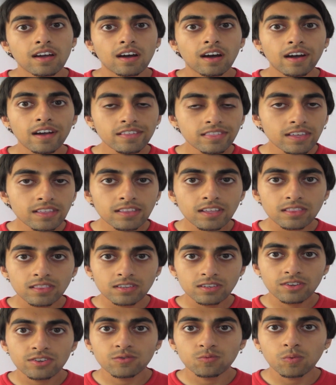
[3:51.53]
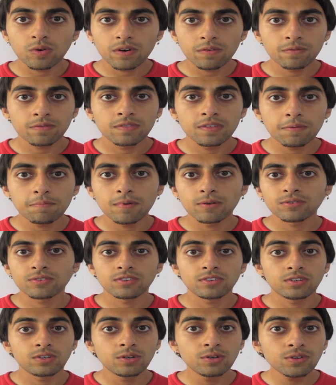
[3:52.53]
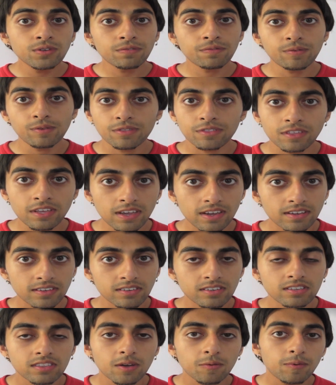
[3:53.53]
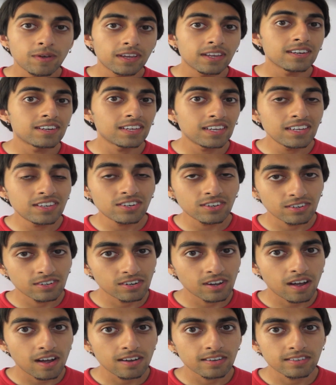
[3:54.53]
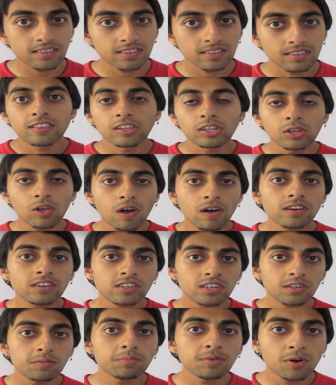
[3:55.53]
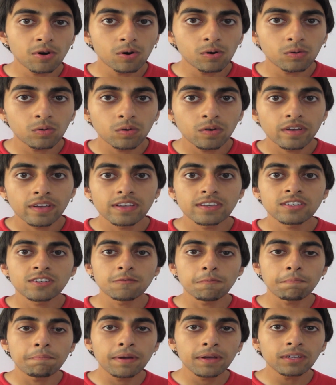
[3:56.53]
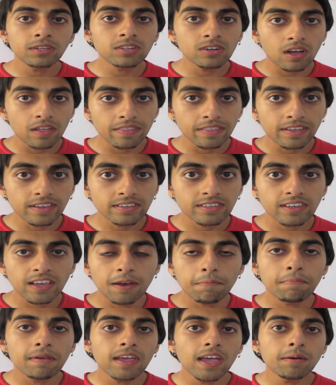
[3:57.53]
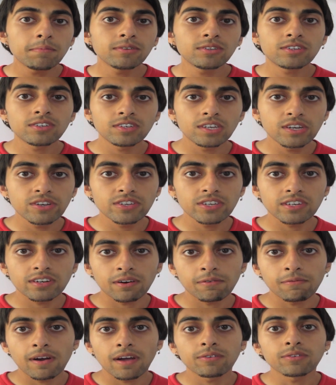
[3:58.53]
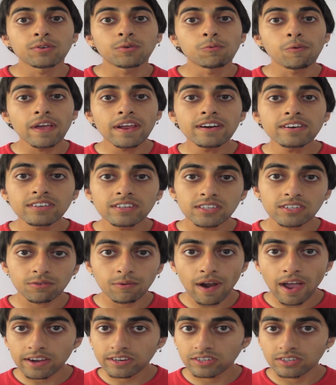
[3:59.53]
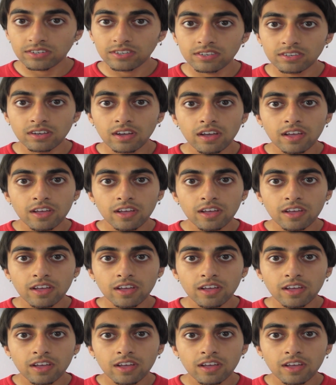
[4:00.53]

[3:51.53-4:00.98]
I think that this is one of the most useful things that we can teach our dogs. The long-term goal is to build on this and be able to use it around greater distractions,